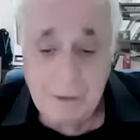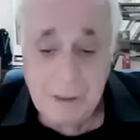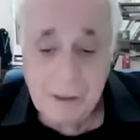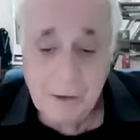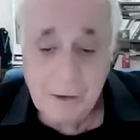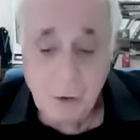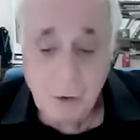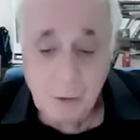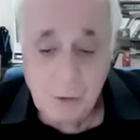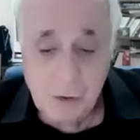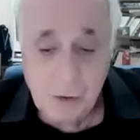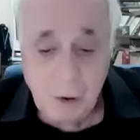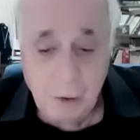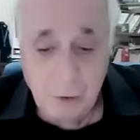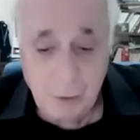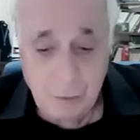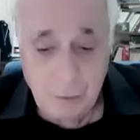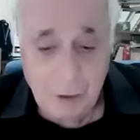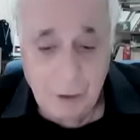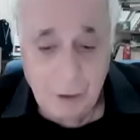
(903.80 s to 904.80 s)
is
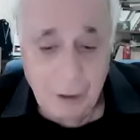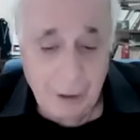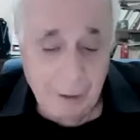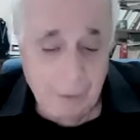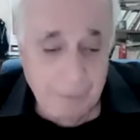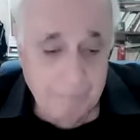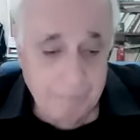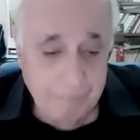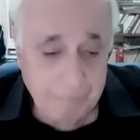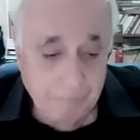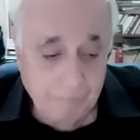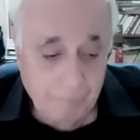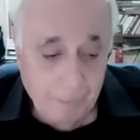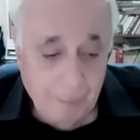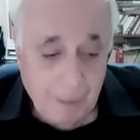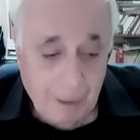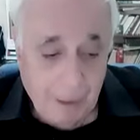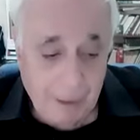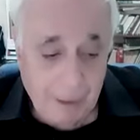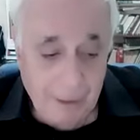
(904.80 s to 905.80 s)
also
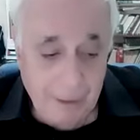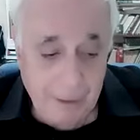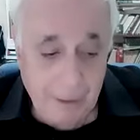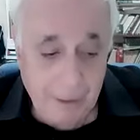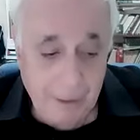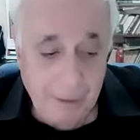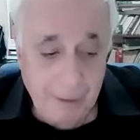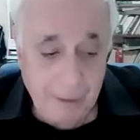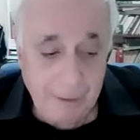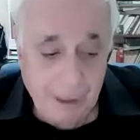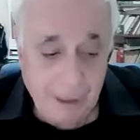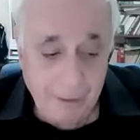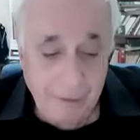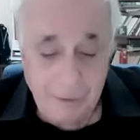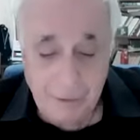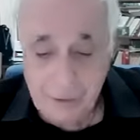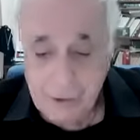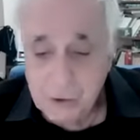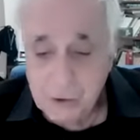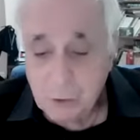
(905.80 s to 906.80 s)

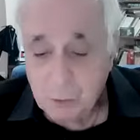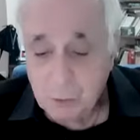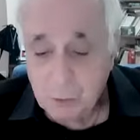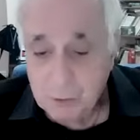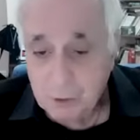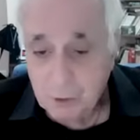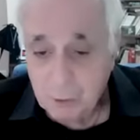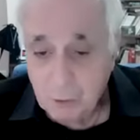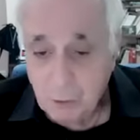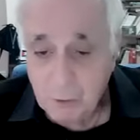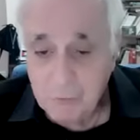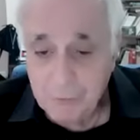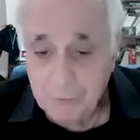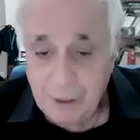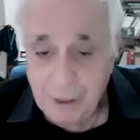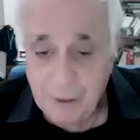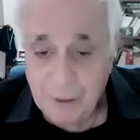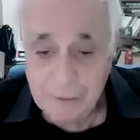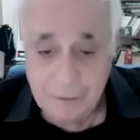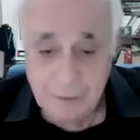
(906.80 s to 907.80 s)
another historical
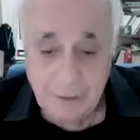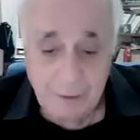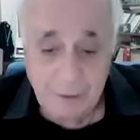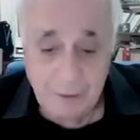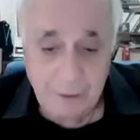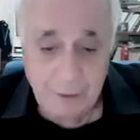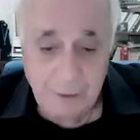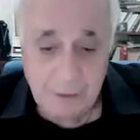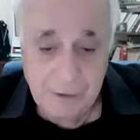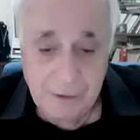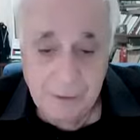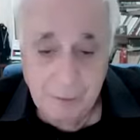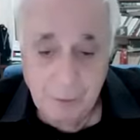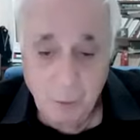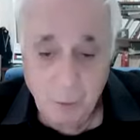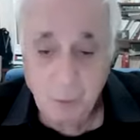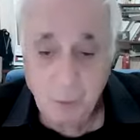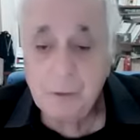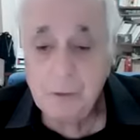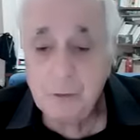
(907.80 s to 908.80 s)
context that is
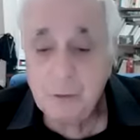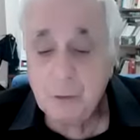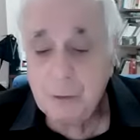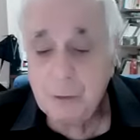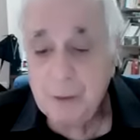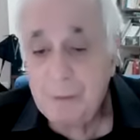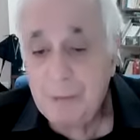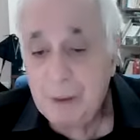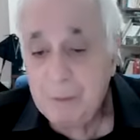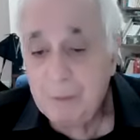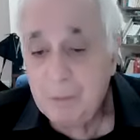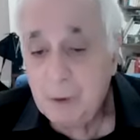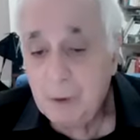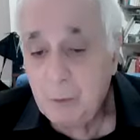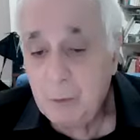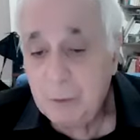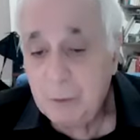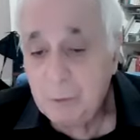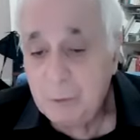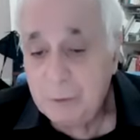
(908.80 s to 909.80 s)
important to remember
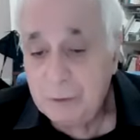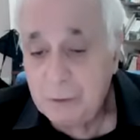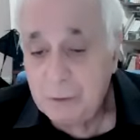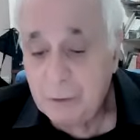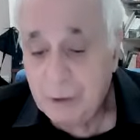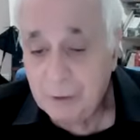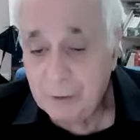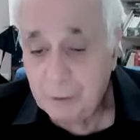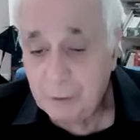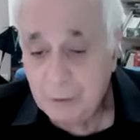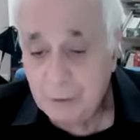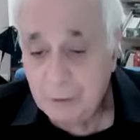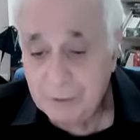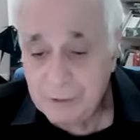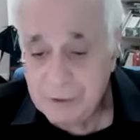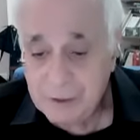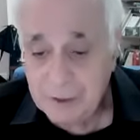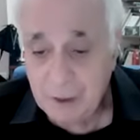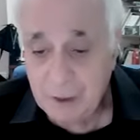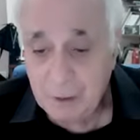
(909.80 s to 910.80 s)
when we try to
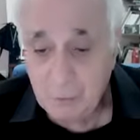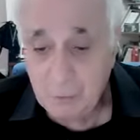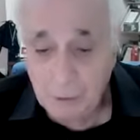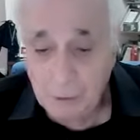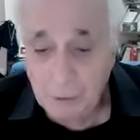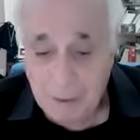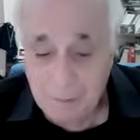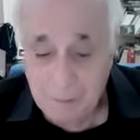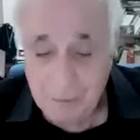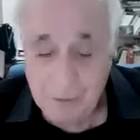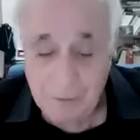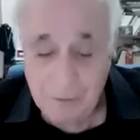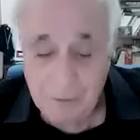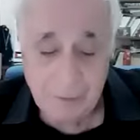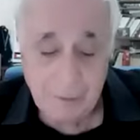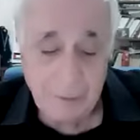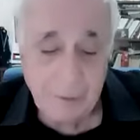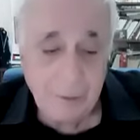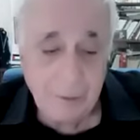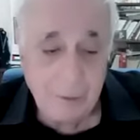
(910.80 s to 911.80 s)
understand what
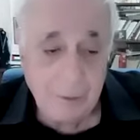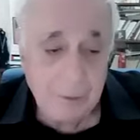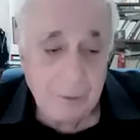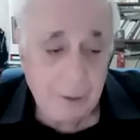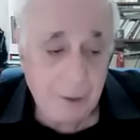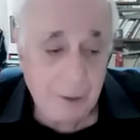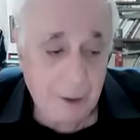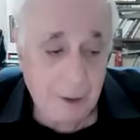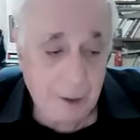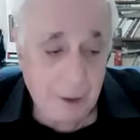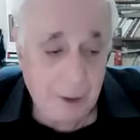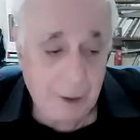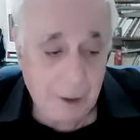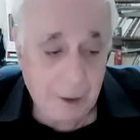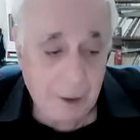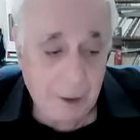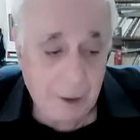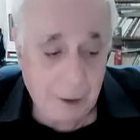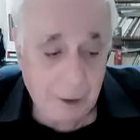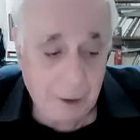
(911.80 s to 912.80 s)
happened
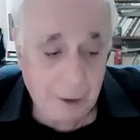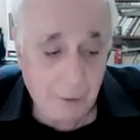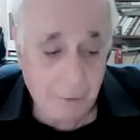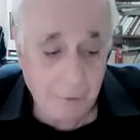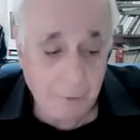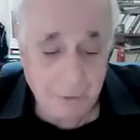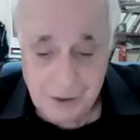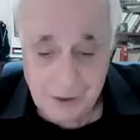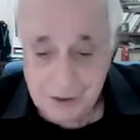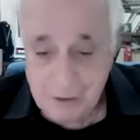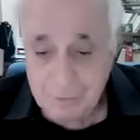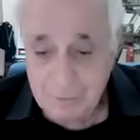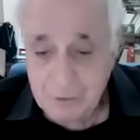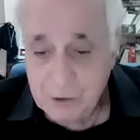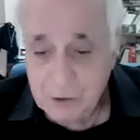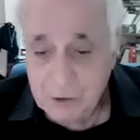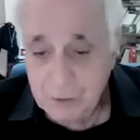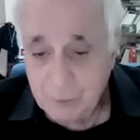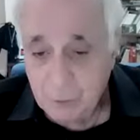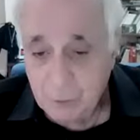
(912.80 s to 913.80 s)
on the
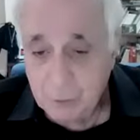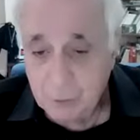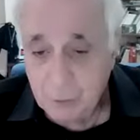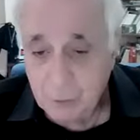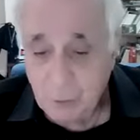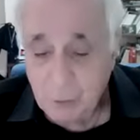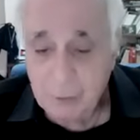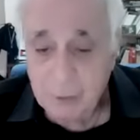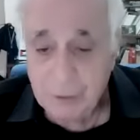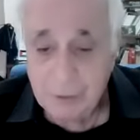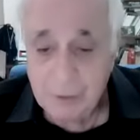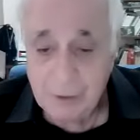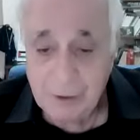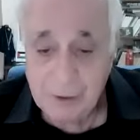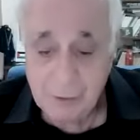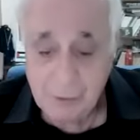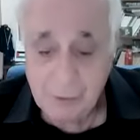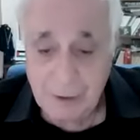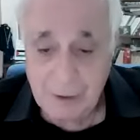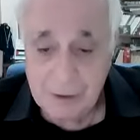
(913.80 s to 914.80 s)
7th of October,
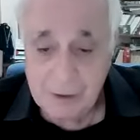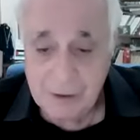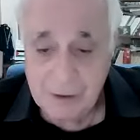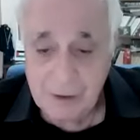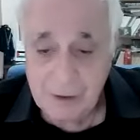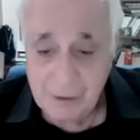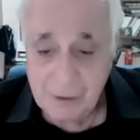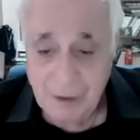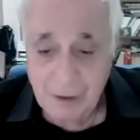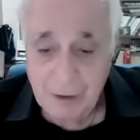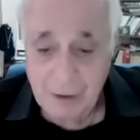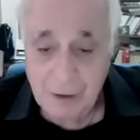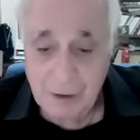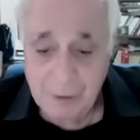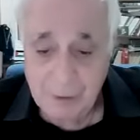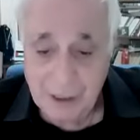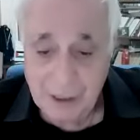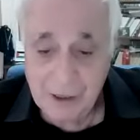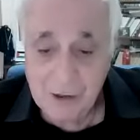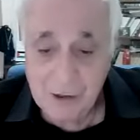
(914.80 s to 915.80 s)
as well as the Israeli
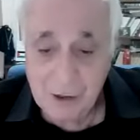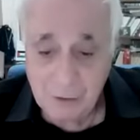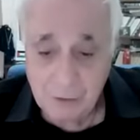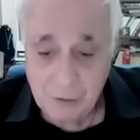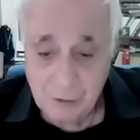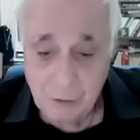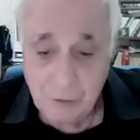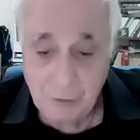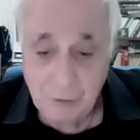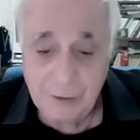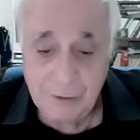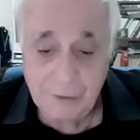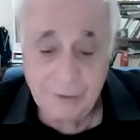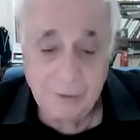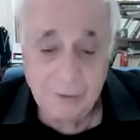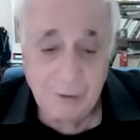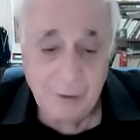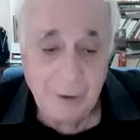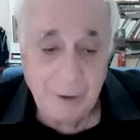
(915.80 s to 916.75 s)
reaction to it.